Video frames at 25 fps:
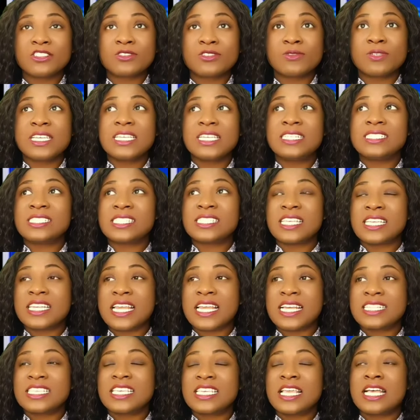Our
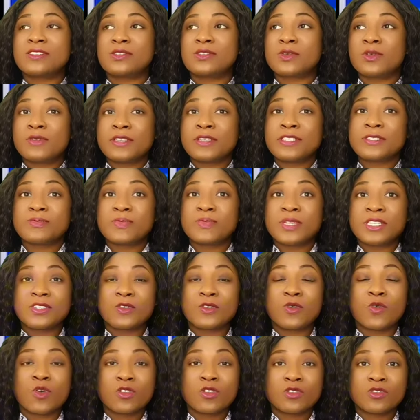beautiful Queen
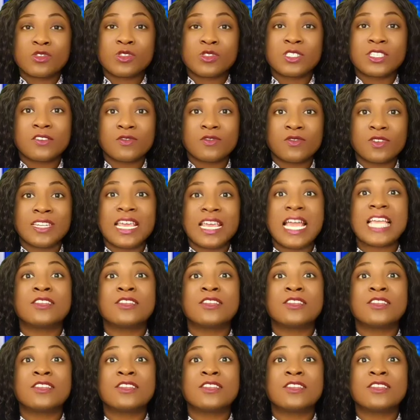May took to her